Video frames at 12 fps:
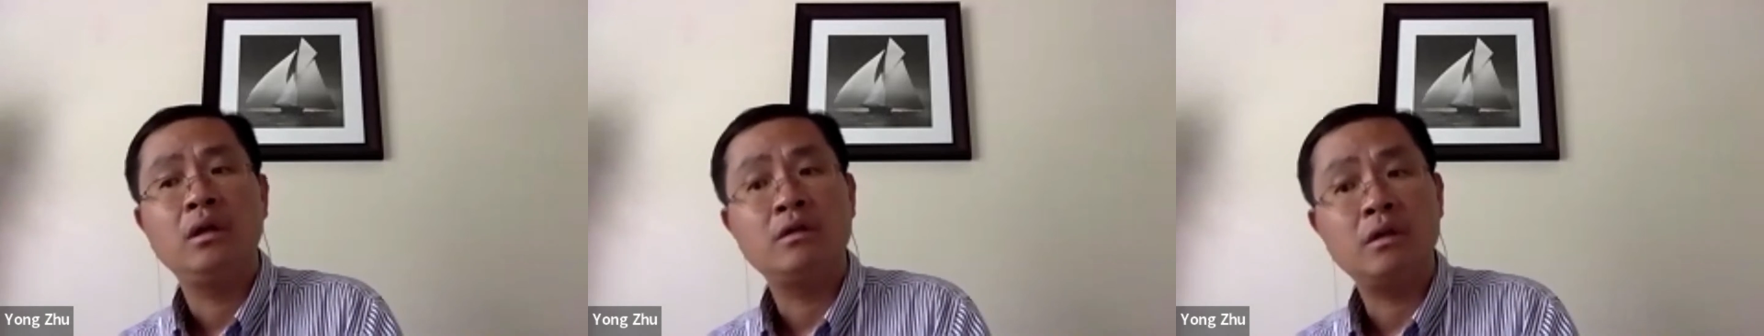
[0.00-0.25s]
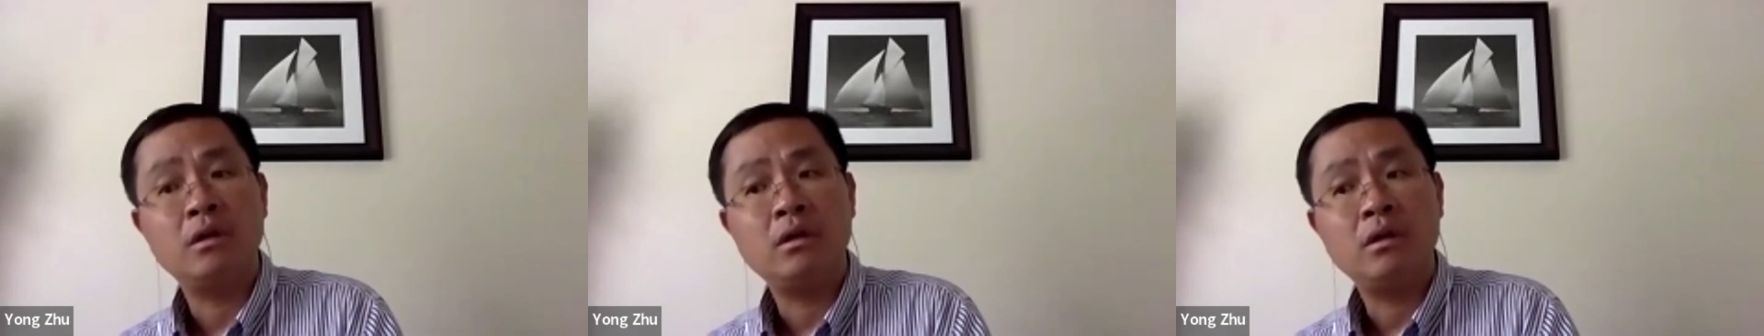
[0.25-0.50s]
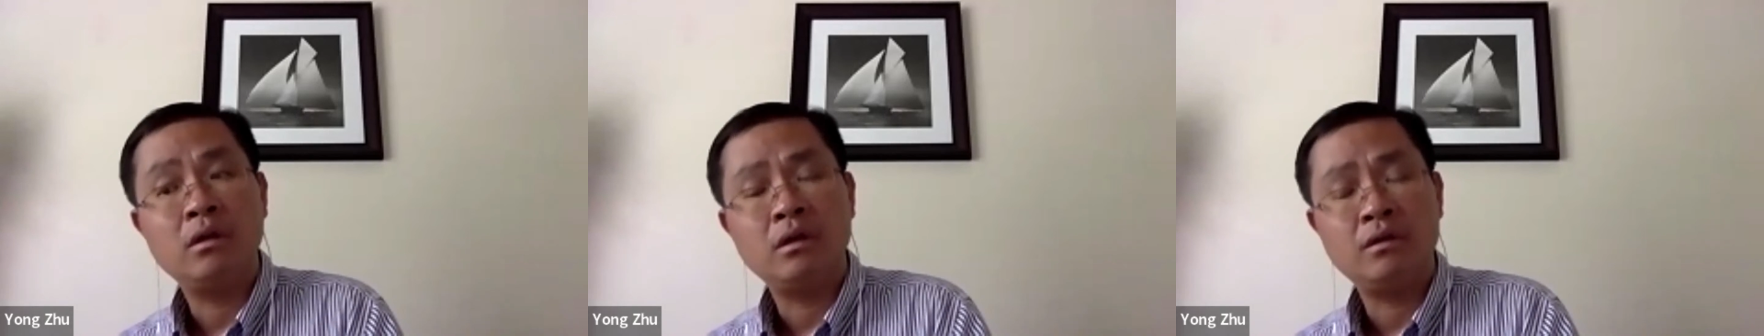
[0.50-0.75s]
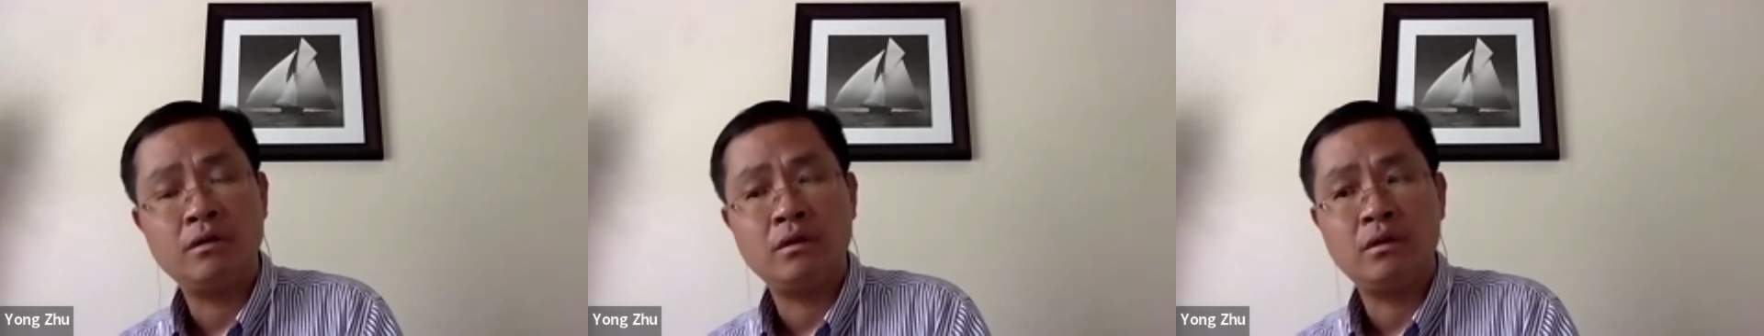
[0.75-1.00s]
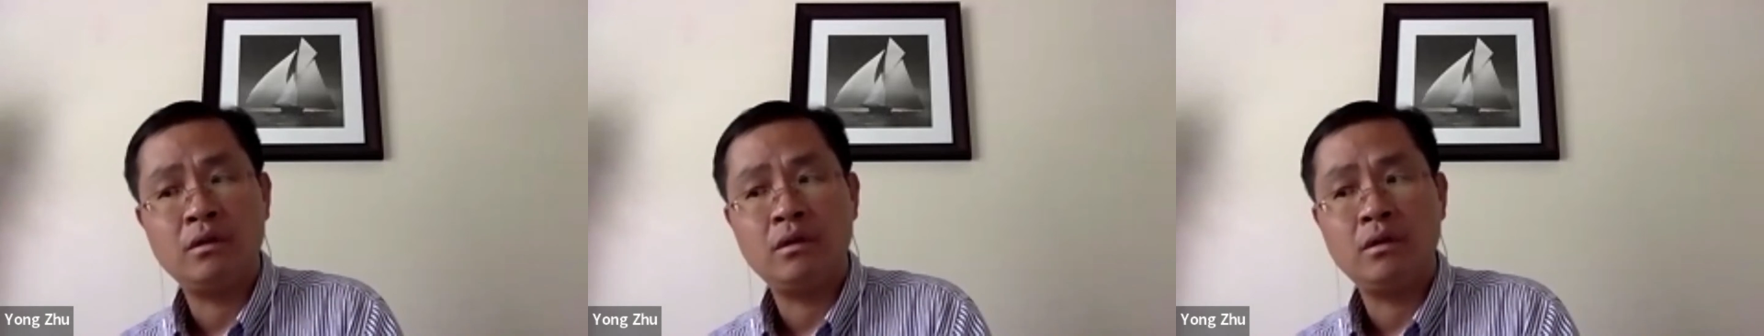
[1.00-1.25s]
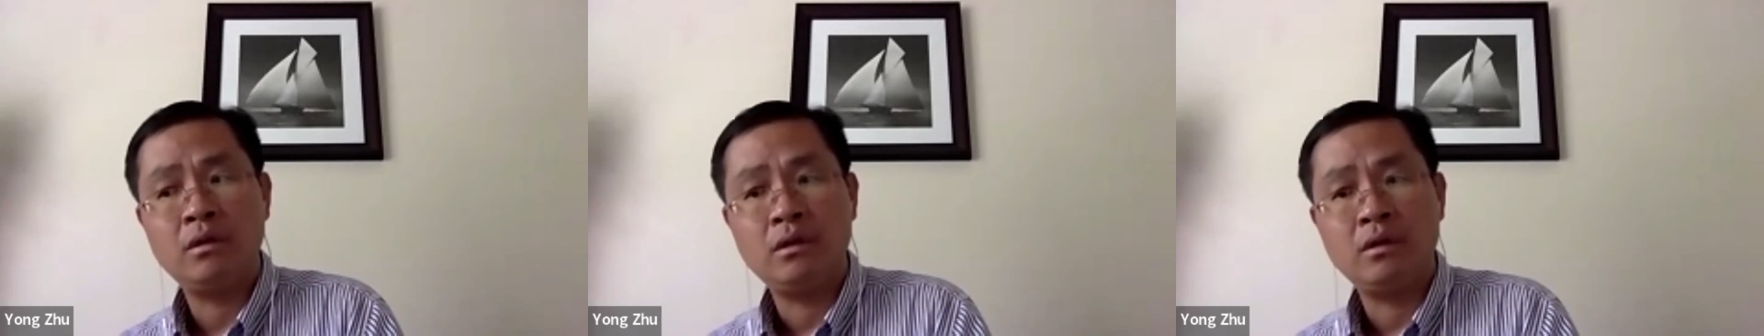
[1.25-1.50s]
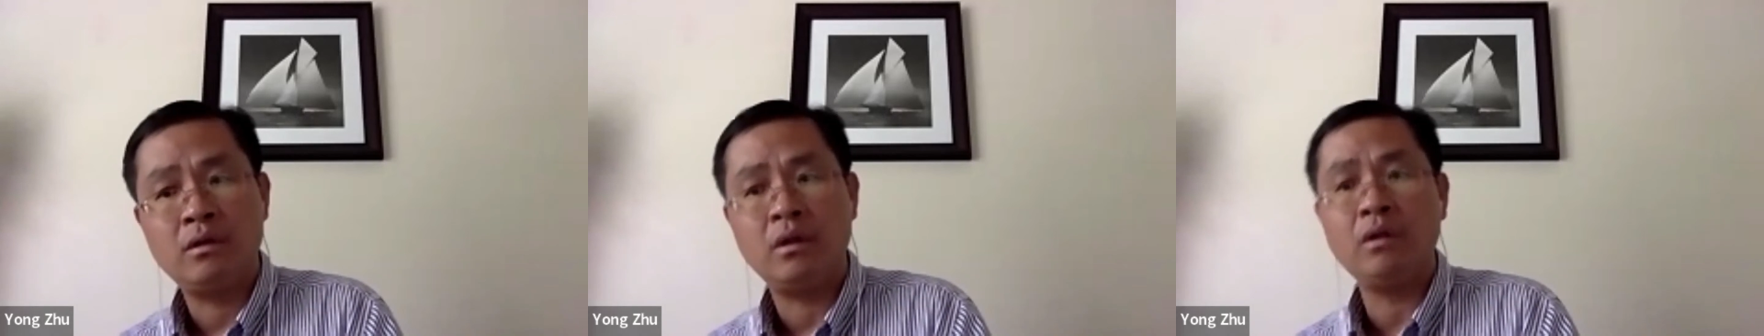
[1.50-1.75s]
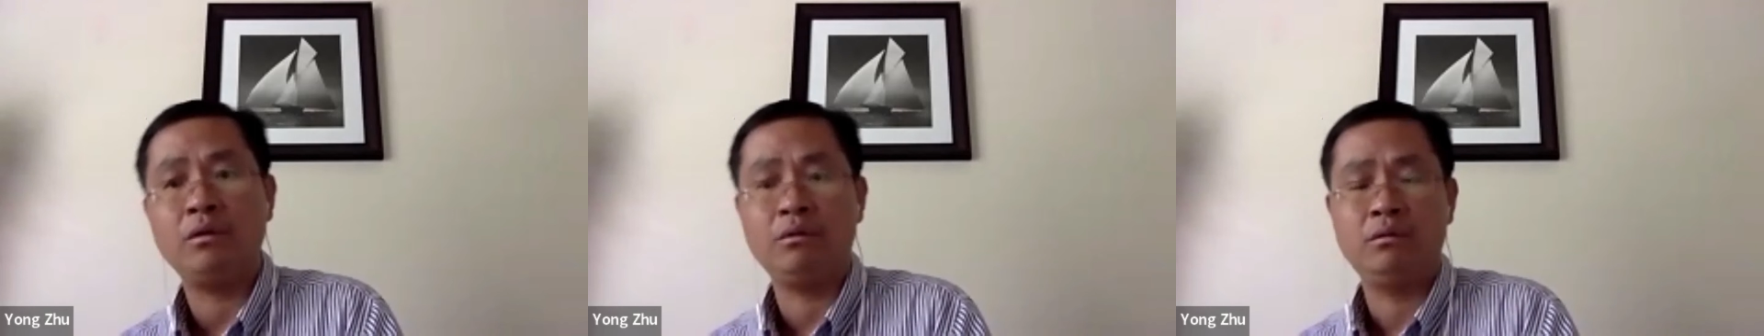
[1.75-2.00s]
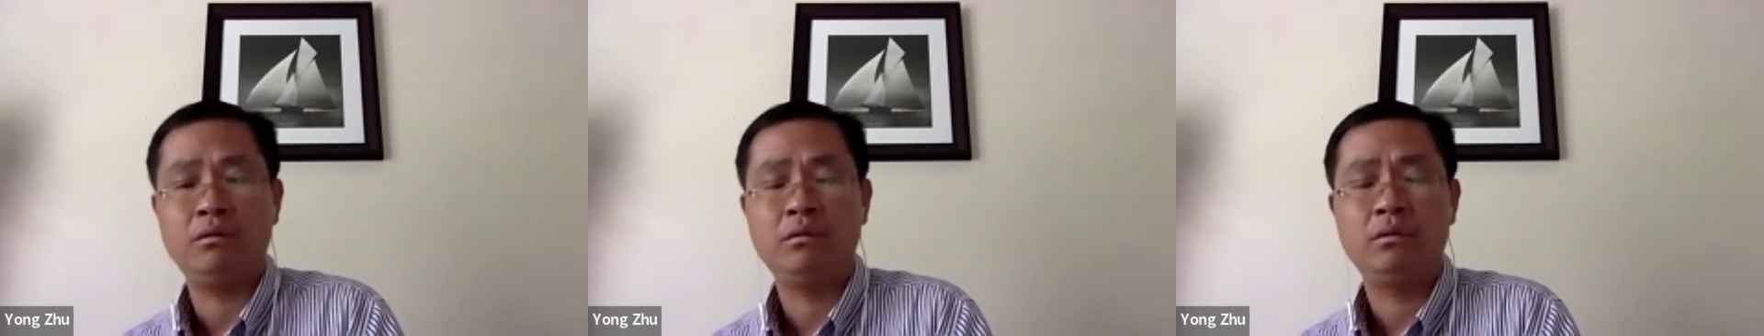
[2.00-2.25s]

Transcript: is low.